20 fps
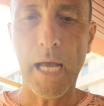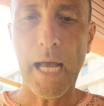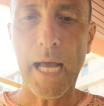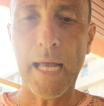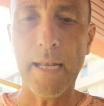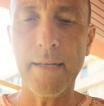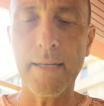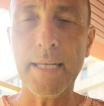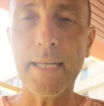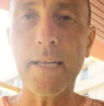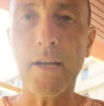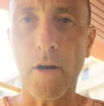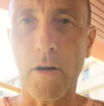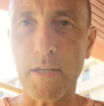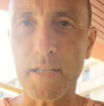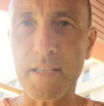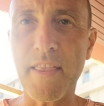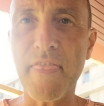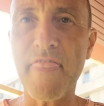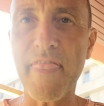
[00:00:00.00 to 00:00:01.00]
and it
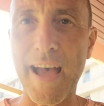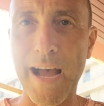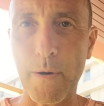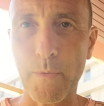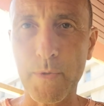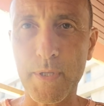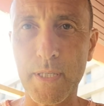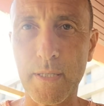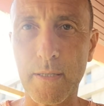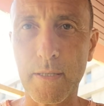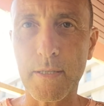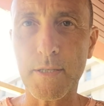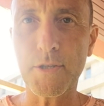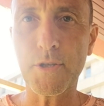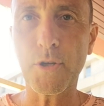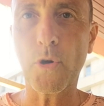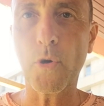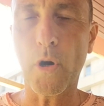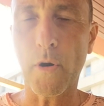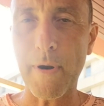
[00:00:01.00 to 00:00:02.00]
cost thousands to go